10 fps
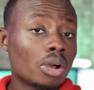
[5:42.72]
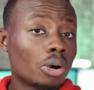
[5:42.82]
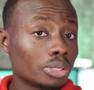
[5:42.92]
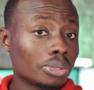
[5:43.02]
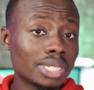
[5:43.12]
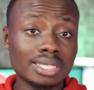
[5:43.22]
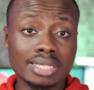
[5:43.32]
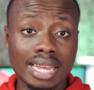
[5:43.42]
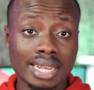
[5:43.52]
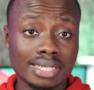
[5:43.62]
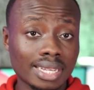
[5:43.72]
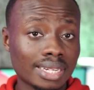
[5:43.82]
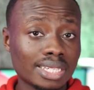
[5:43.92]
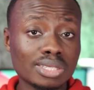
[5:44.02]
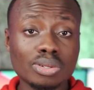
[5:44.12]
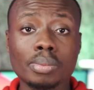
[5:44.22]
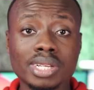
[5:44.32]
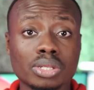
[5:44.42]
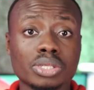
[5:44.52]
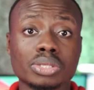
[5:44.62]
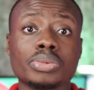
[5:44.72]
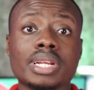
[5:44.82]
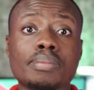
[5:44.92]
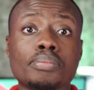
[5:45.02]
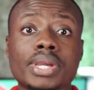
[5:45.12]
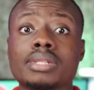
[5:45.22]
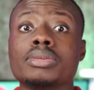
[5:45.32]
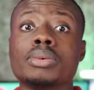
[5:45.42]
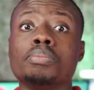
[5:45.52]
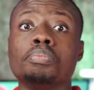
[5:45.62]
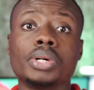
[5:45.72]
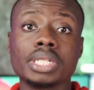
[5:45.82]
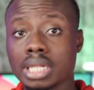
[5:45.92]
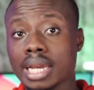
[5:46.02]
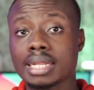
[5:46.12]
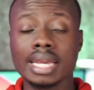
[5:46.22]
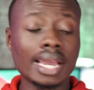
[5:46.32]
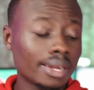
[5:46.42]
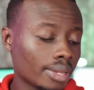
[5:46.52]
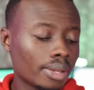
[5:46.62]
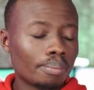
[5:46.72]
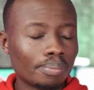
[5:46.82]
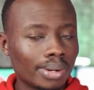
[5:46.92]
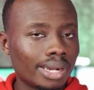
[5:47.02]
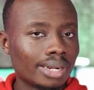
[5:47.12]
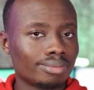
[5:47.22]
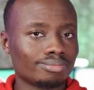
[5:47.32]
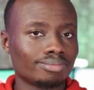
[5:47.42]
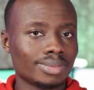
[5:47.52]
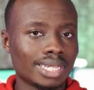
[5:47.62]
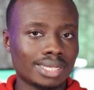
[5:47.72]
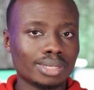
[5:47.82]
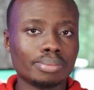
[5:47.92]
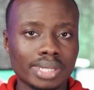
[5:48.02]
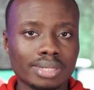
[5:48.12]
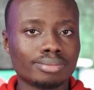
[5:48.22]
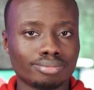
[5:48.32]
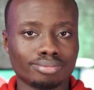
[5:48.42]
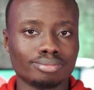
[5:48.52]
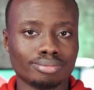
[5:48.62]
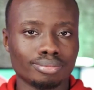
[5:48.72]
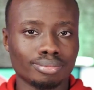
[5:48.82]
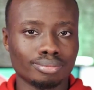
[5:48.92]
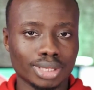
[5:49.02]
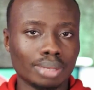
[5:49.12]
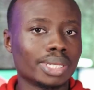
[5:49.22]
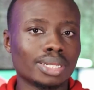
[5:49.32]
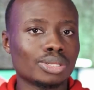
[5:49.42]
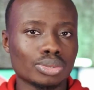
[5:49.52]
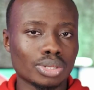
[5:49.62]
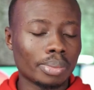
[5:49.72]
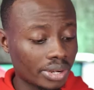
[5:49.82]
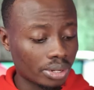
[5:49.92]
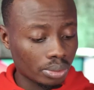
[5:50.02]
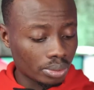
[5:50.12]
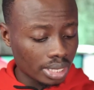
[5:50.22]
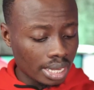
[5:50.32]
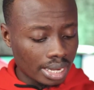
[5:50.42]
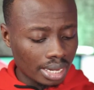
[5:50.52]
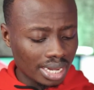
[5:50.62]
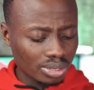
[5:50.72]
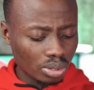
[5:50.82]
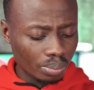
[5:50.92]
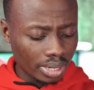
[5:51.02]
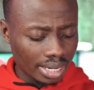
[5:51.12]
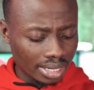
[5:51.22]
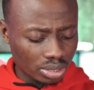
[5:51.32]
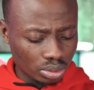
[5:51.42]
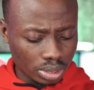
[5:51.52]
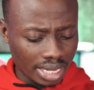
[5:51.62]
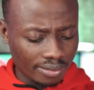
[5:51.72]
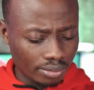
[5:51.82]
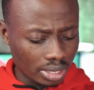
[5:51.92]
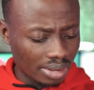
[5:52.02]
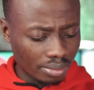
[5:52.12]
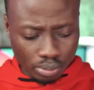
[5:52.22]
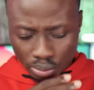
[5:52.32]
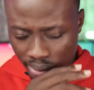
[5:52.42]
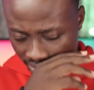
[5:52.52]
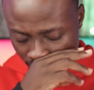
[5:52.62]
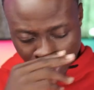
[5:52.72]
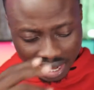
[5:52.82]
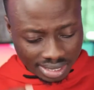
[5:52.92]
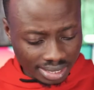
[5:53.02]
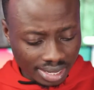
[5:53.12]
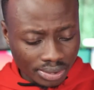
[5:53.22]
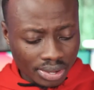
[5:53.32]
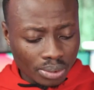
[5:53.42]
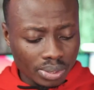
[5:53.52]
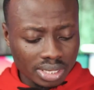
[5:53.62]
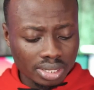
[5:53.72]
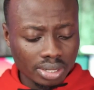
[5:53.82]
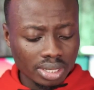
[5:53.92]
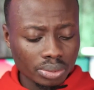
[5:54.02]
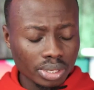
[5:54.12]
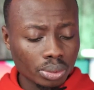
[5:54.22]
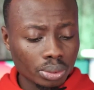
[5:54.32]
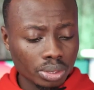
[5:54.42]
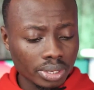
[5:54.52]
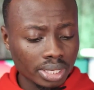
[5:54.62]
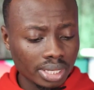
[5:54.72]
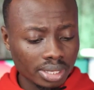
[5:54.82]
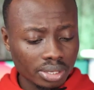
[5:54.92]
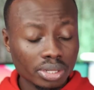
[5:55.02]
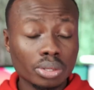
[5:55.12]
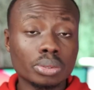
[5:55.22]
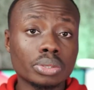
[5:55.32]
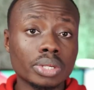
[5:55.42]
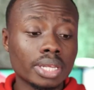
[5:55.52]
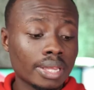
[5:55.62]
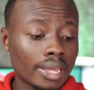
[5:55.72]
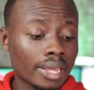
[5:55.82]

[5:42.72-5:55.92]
Although this, like I said, these numbers doesn't really mean much like that, but they still mean something to some extent. Now let's compare that to the iPhone 11 Pro Max from last year, which is 3303